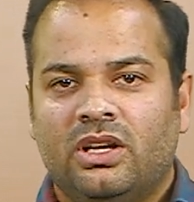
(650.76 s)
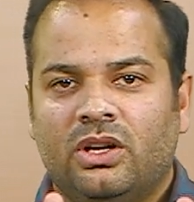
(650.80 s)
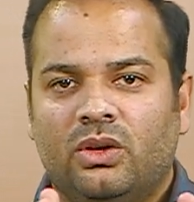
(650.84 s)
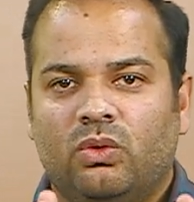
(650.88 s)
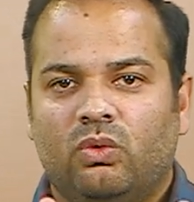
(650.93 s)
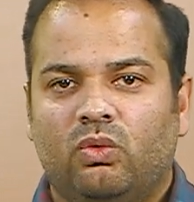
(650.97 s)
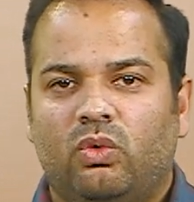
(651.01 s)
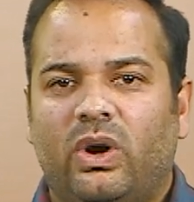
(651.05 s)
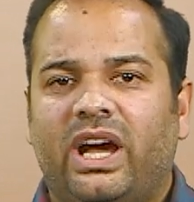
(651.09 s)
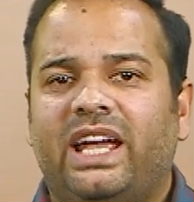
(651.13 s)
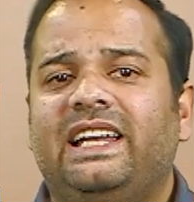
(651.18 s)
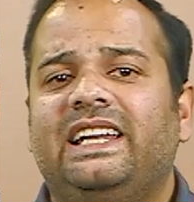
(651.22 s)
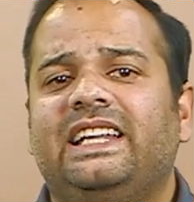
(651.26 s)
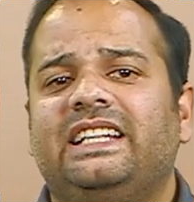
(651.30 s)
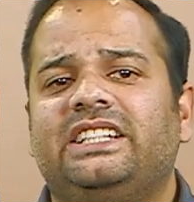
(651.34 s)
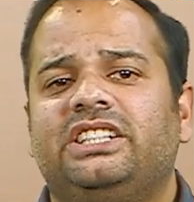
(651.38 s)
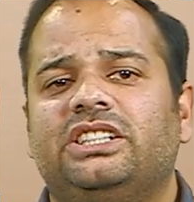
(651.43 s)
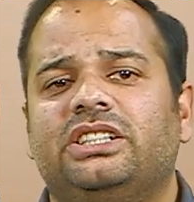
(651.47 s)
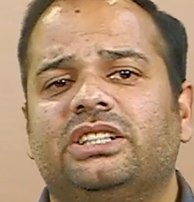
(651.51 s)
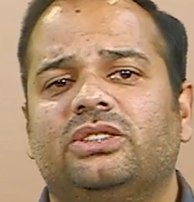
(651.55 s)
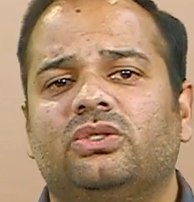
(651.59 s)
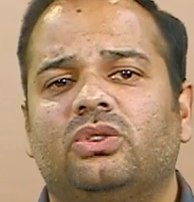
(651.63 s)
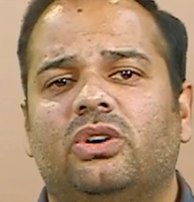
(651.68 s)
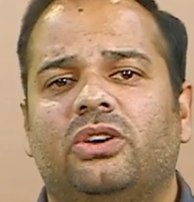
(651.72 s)

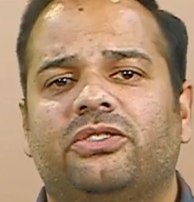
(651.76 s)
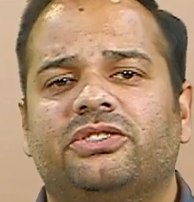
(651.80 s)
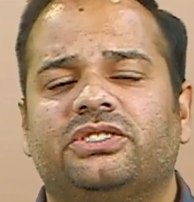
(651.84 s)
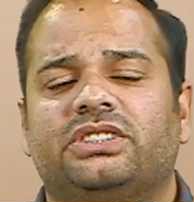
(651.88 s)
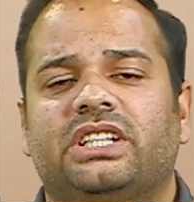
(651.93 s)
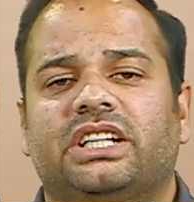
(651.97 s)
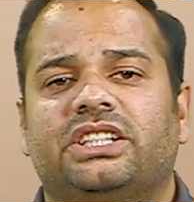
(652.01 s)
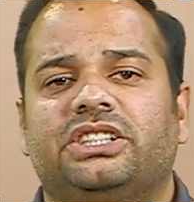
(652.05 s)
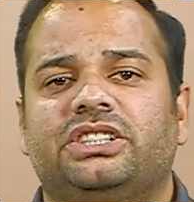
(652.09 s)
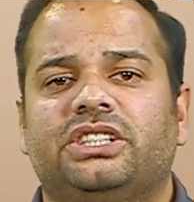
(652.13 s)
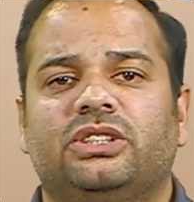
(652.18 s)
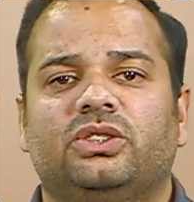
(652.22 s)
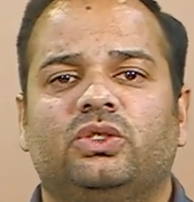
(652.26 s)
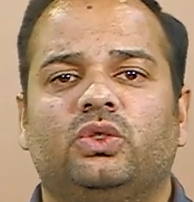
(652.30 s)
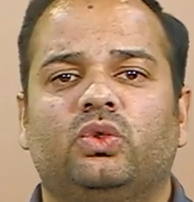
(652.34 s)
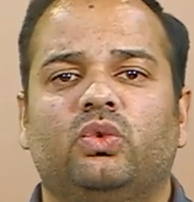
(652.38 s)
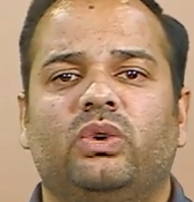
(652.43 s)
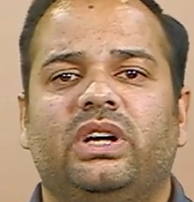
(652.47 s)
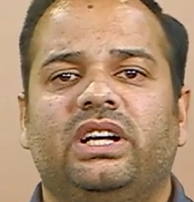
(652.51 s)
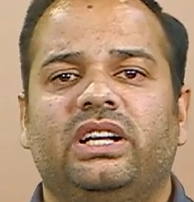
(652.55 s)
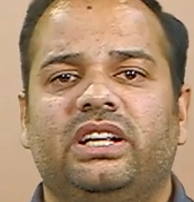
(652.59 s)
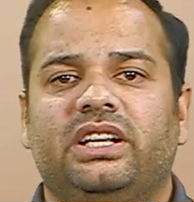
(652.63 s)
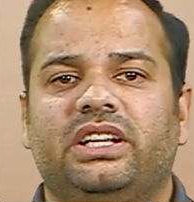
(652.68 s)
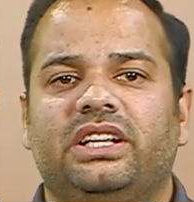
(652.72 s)
Violation of Section
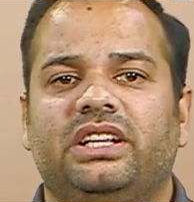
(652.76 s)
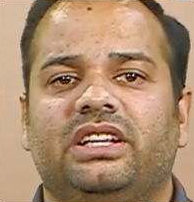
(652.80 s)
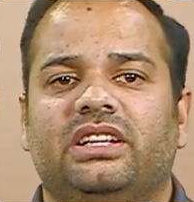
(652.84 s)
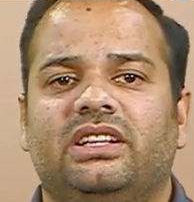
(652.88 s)
12A